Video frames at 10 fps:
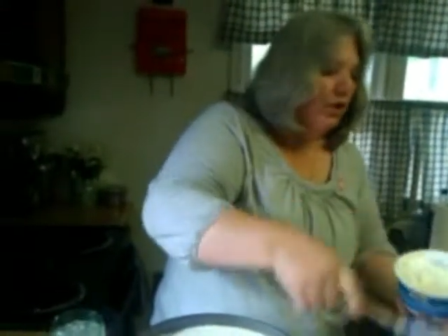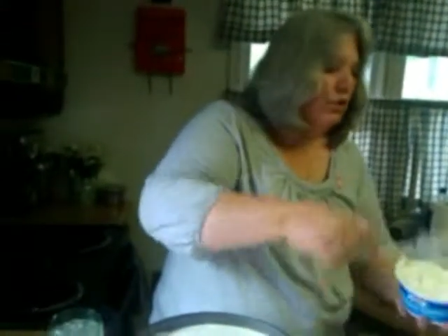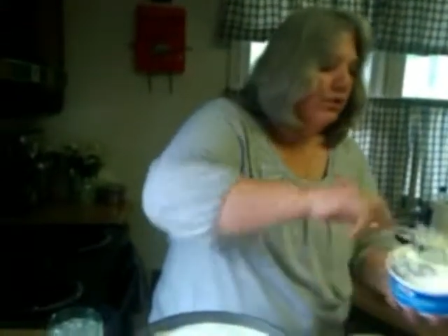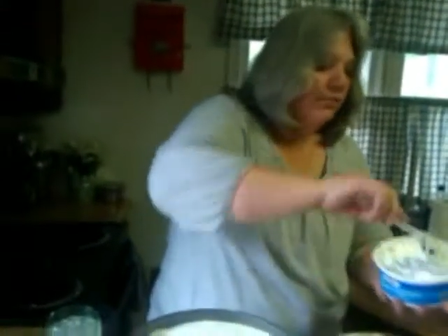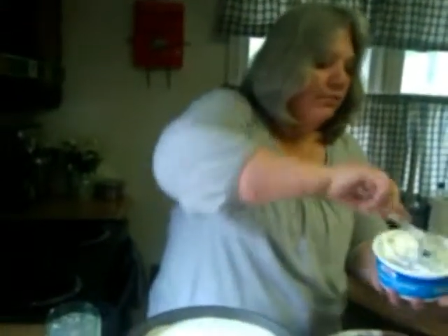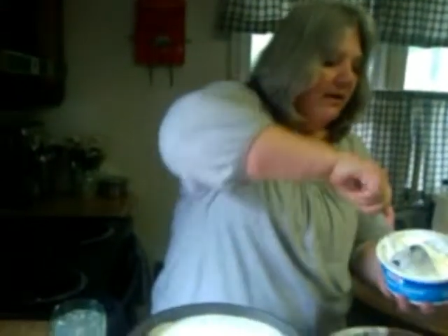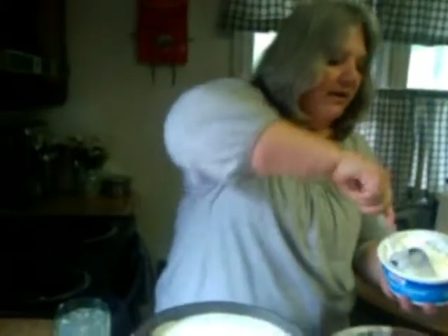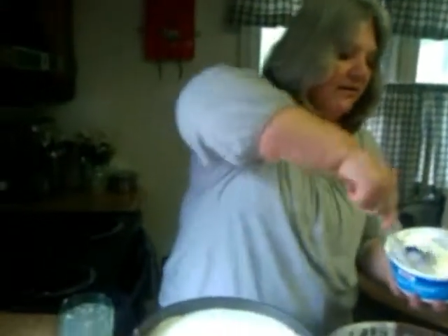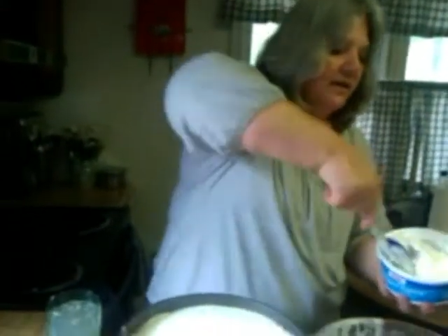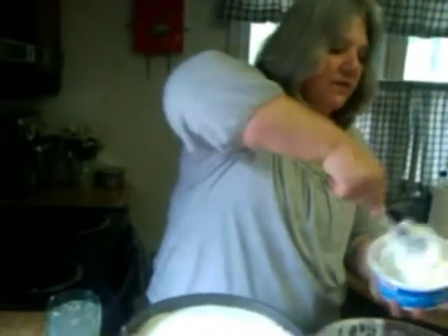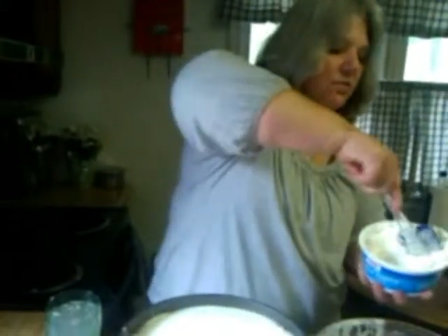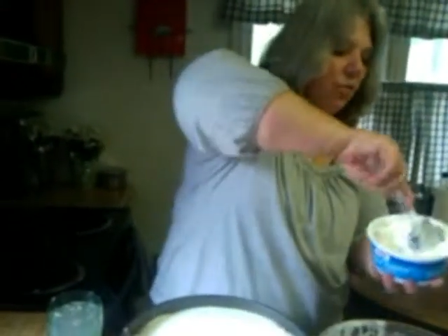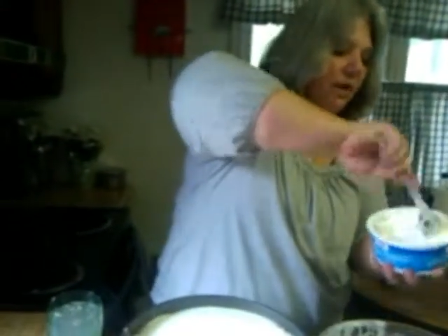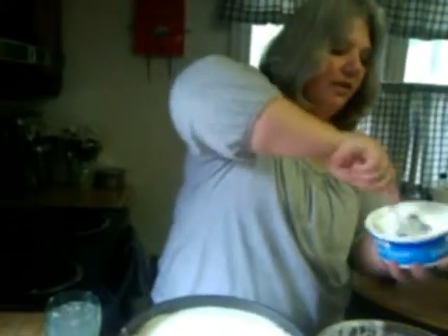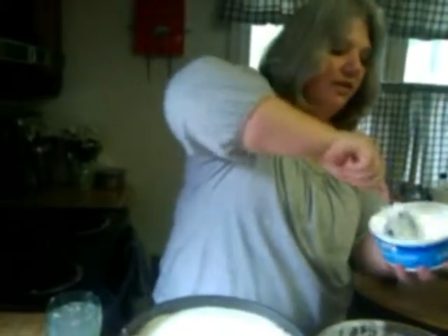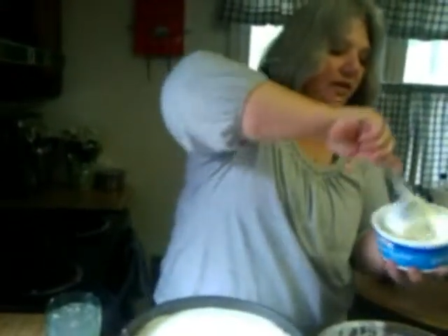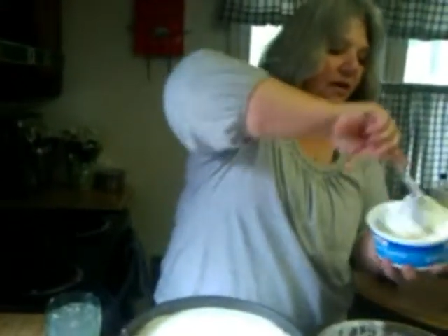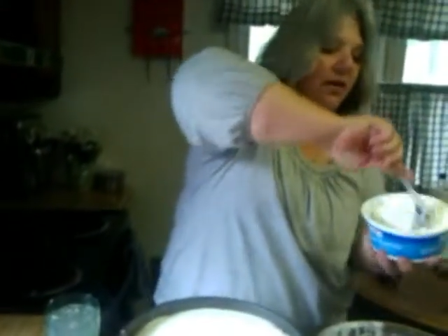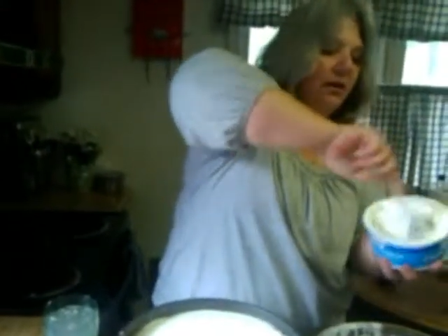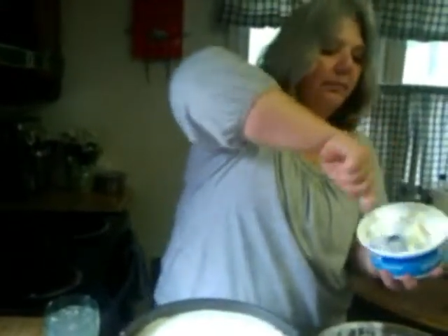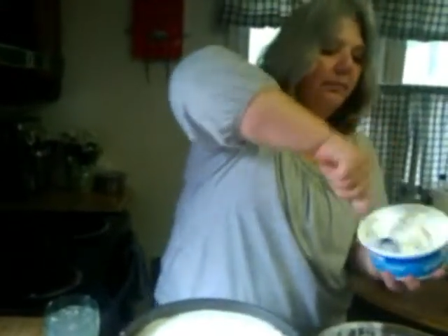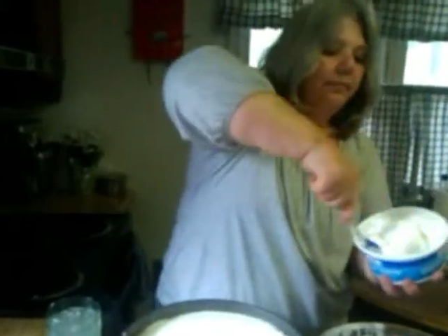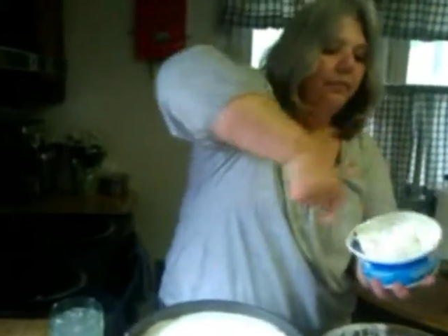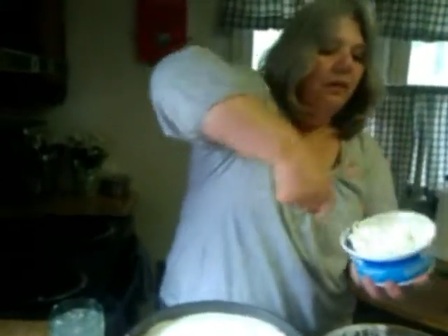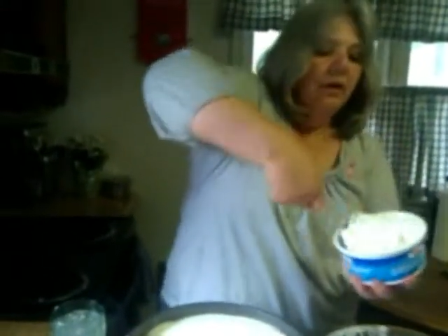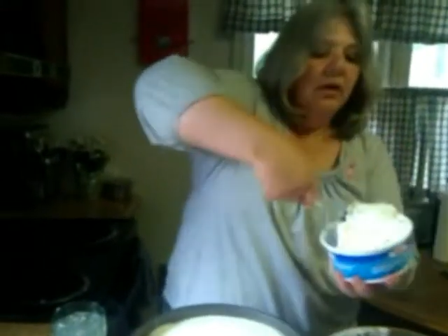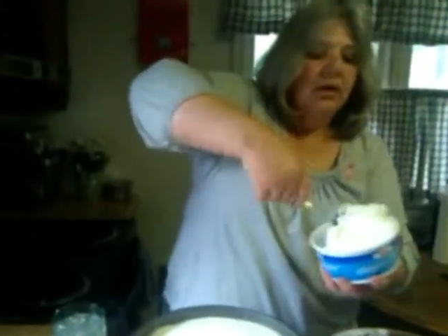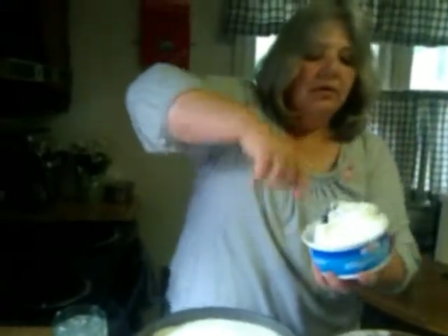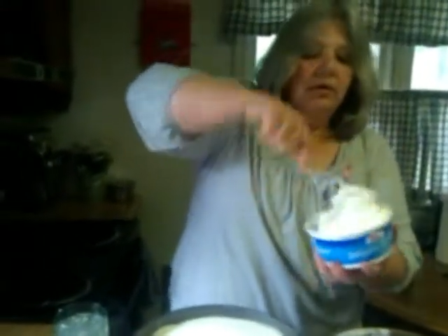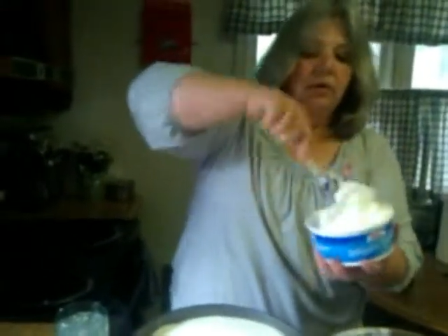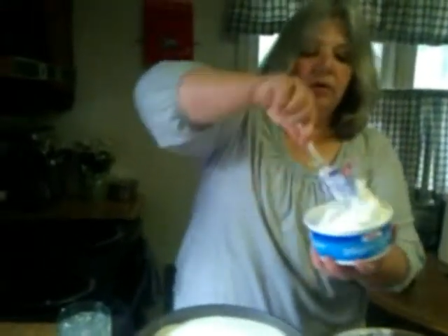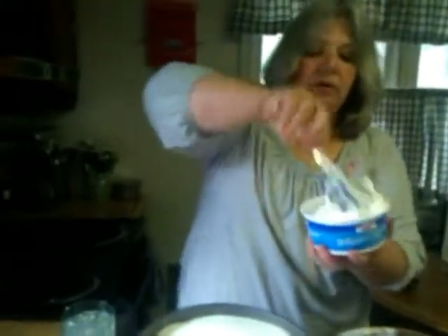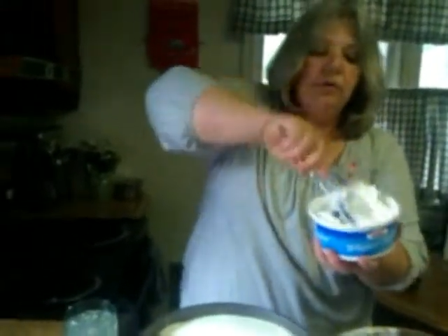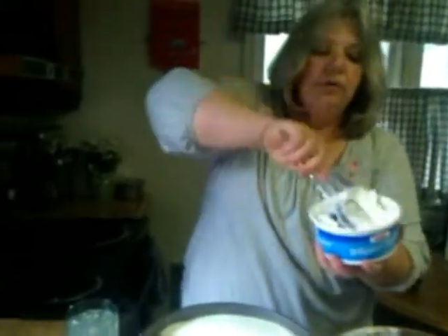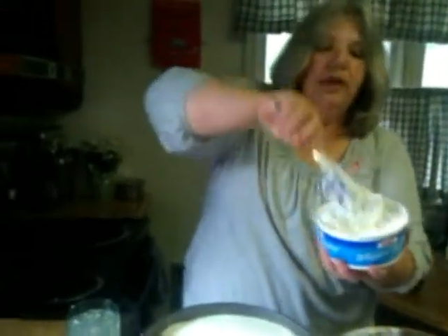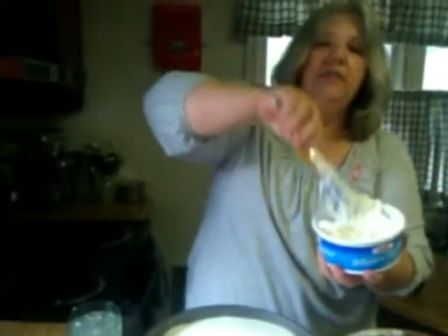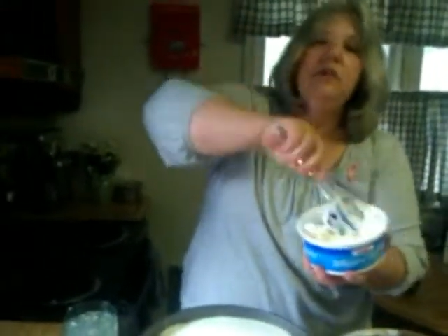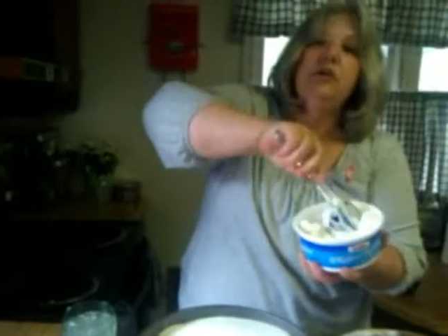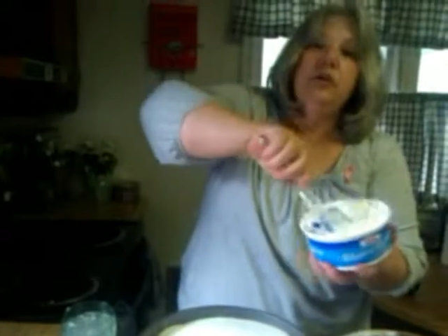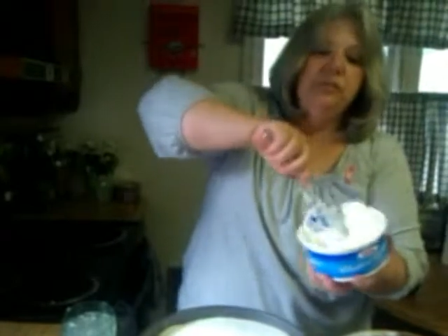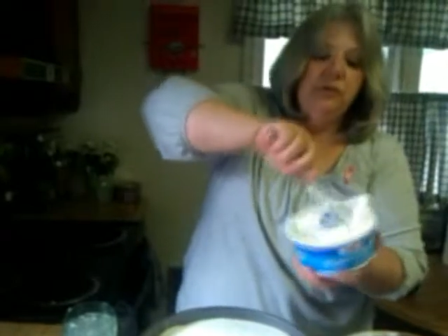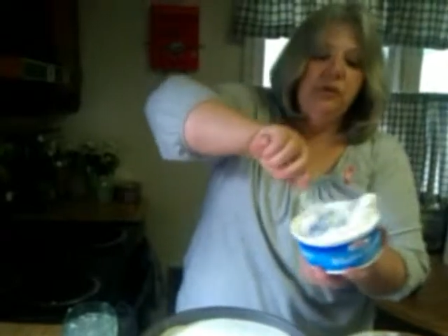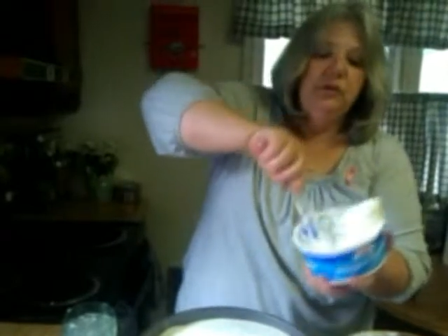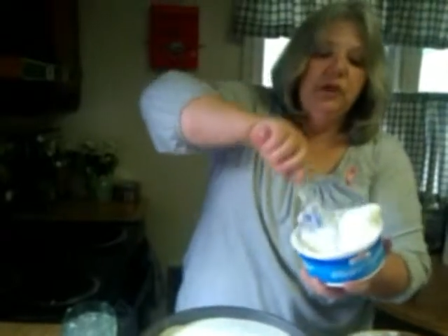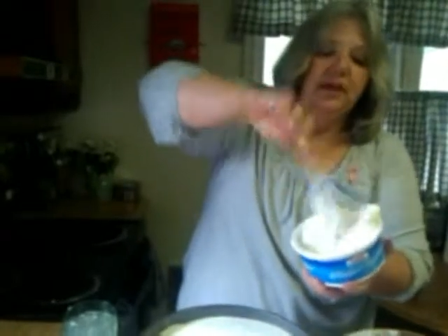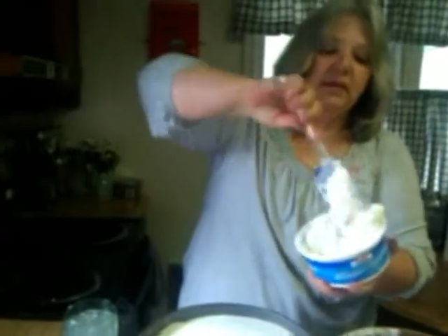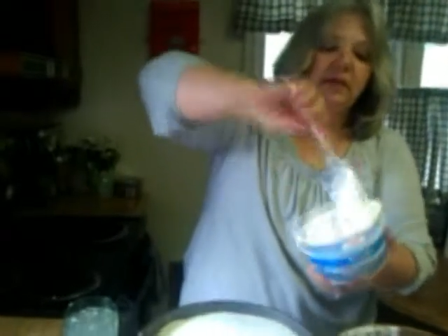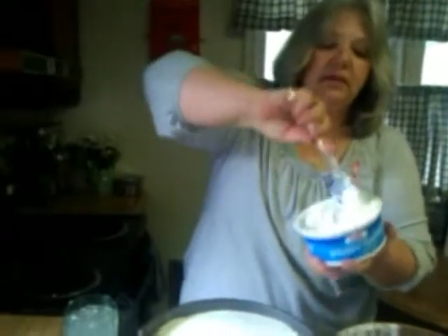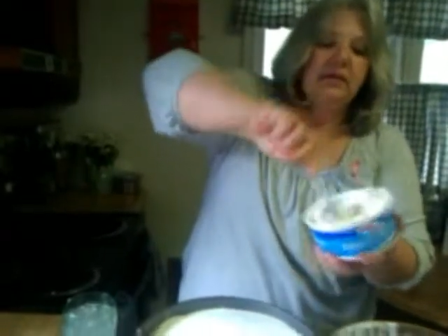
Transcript: You can make this with your own heavy cream if you'd like.